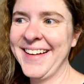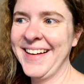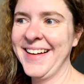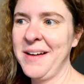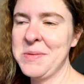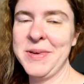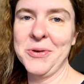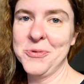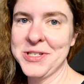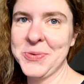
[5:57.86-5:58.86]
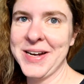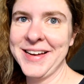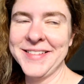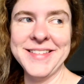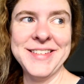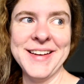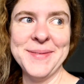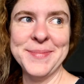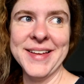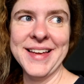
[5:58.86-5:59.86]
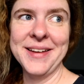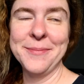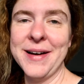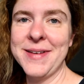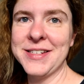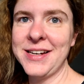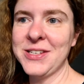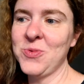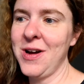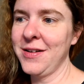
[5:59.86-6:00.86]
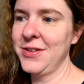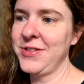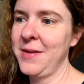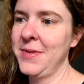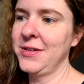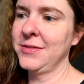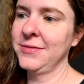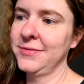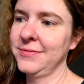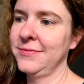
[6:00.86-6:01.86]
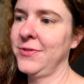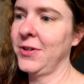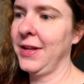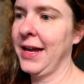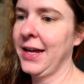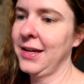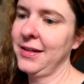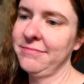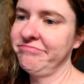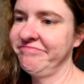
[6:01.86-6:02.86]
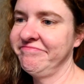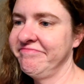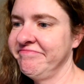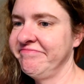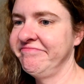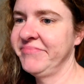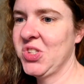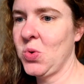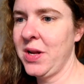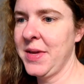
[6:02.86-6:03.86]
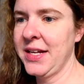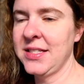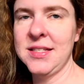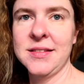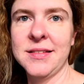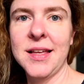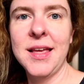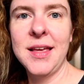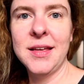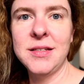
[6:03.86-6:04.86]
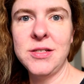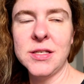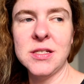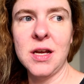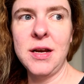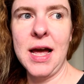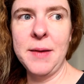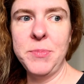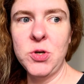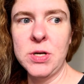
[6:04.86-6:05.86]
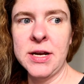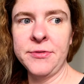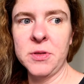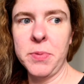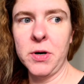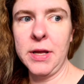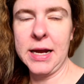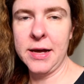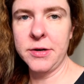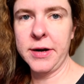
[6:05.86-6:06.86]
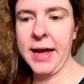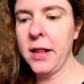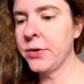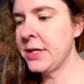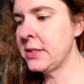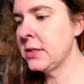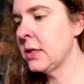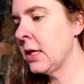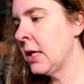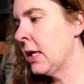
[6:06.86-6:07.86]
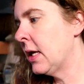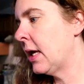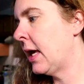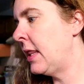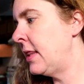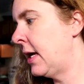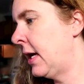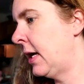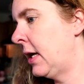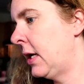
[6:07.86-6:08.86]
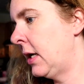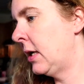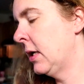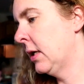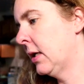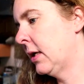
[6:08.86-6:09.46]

I'm a big wuss when I go to the gym. Pretty much I just walk on the treadmill for like 20 minutes just, an, I do enough to burn like 100 calories. And then